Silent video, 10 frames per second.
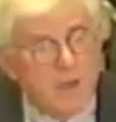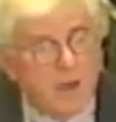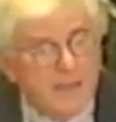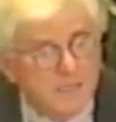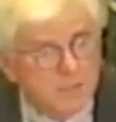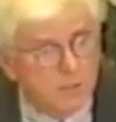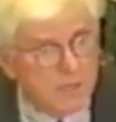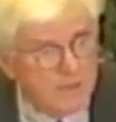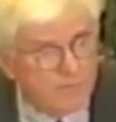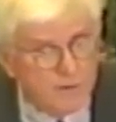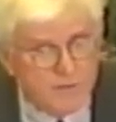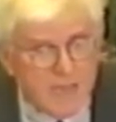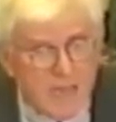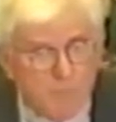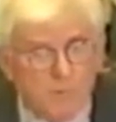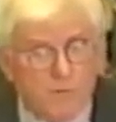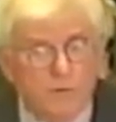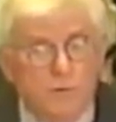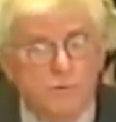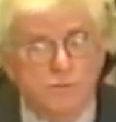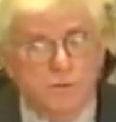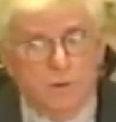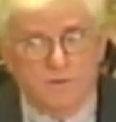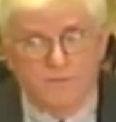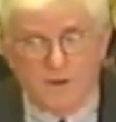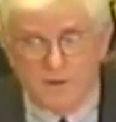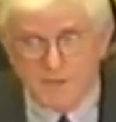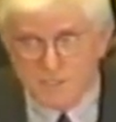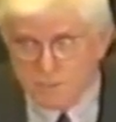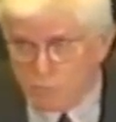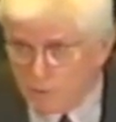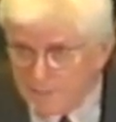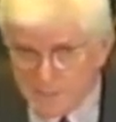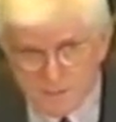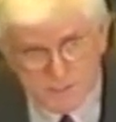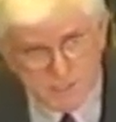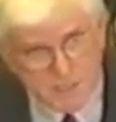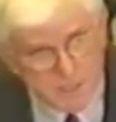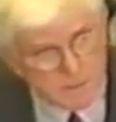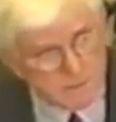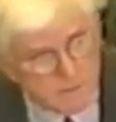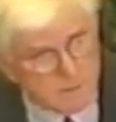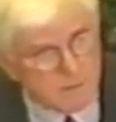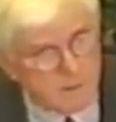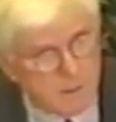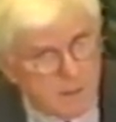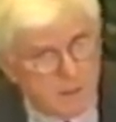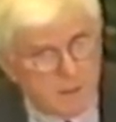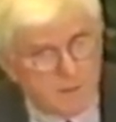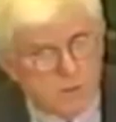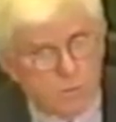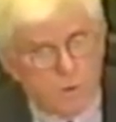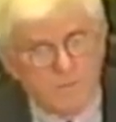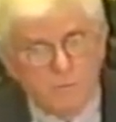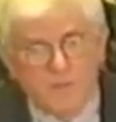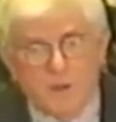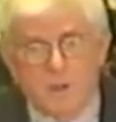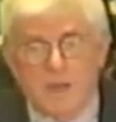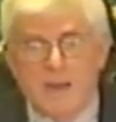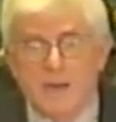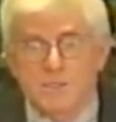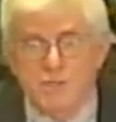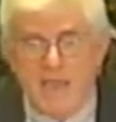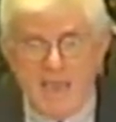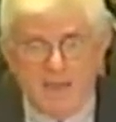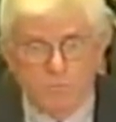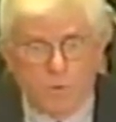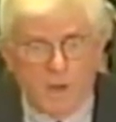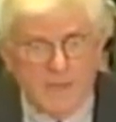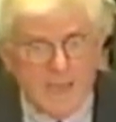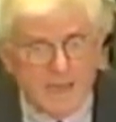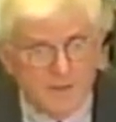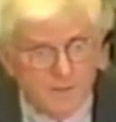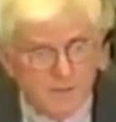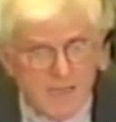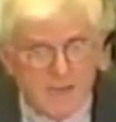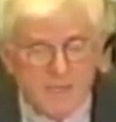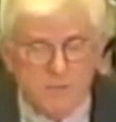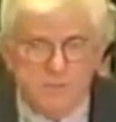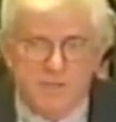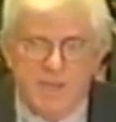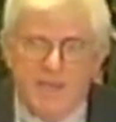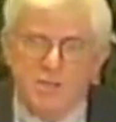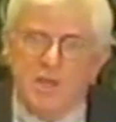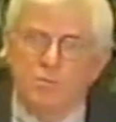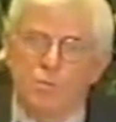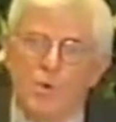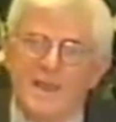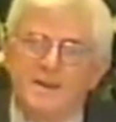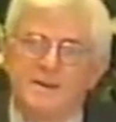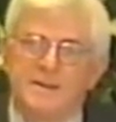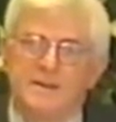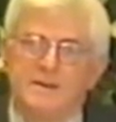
audience looking for Tom Cruise looked very disappointed to see this woman with a large hat walking onto the Donahue stage, and when